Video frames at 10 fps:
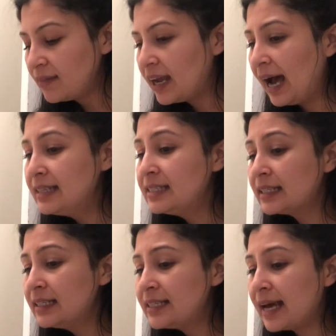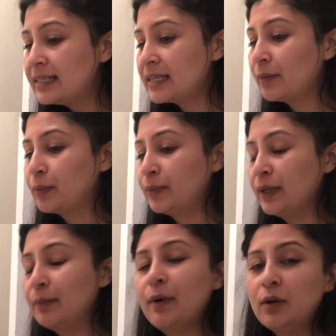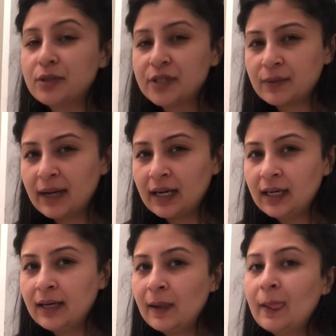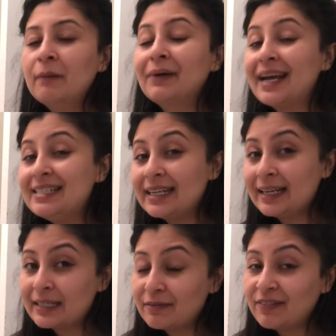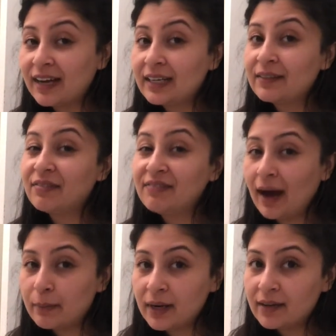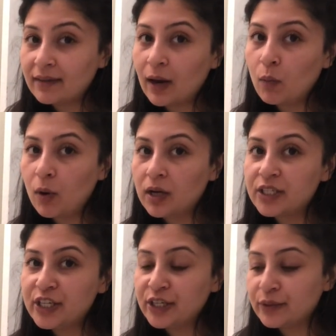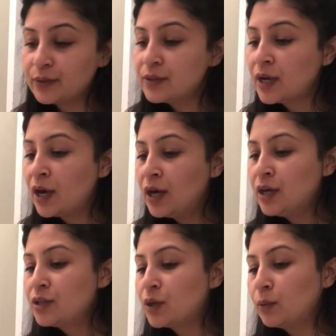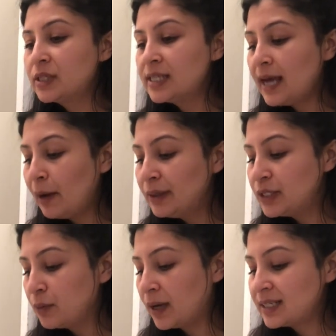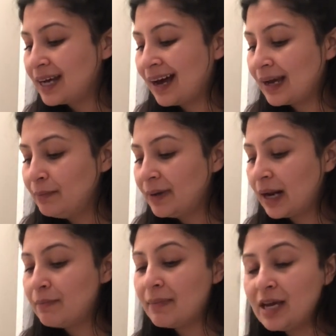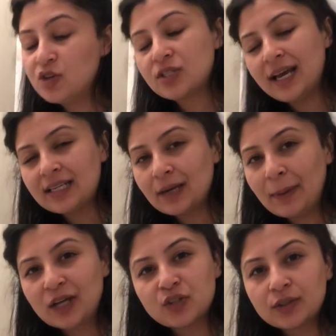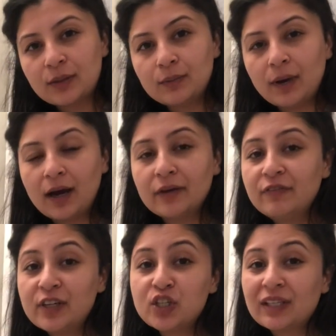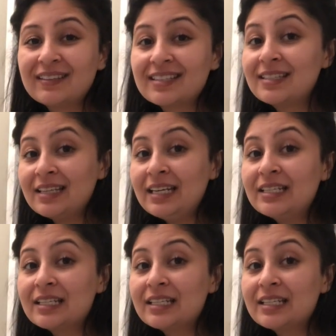I didn't end up reupholstering, but I did end up finding the fabric that I want to use. So we'll see how we do on time, but I may just end up actually finishing the seat